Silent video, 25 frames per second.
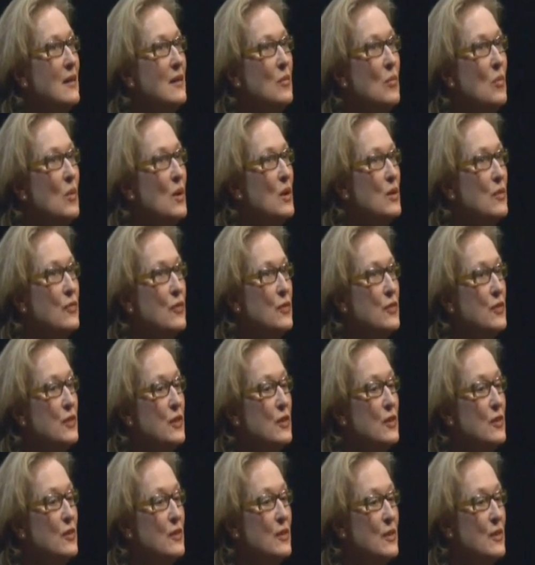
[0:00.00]
a wonderful
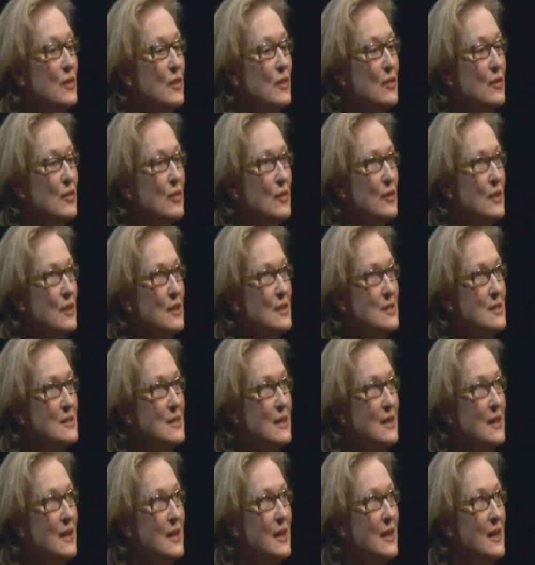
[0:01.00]
theater in the 30s,
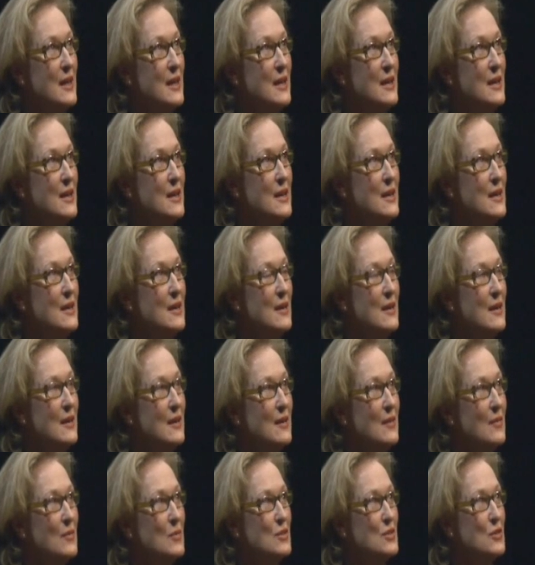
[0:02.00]
and he
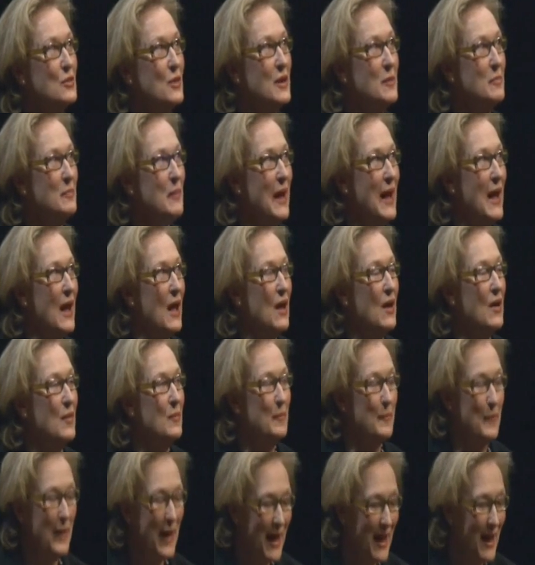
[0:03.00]
was a great pal
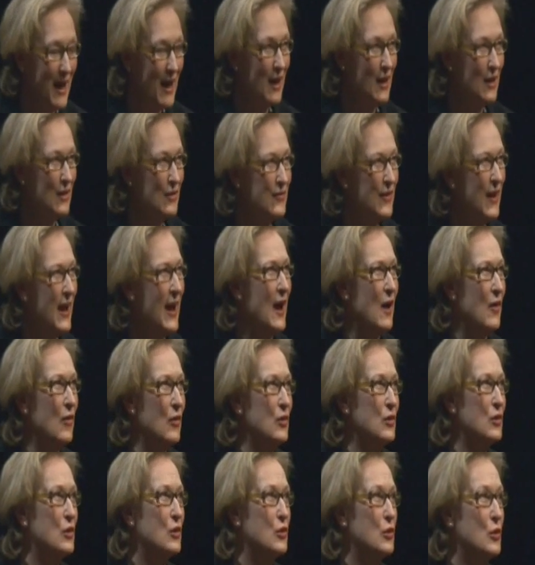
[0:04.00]
of
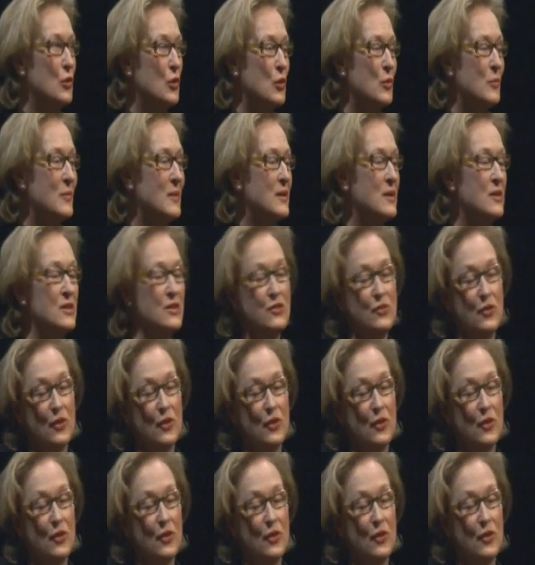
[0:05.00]
Harold Klorman's.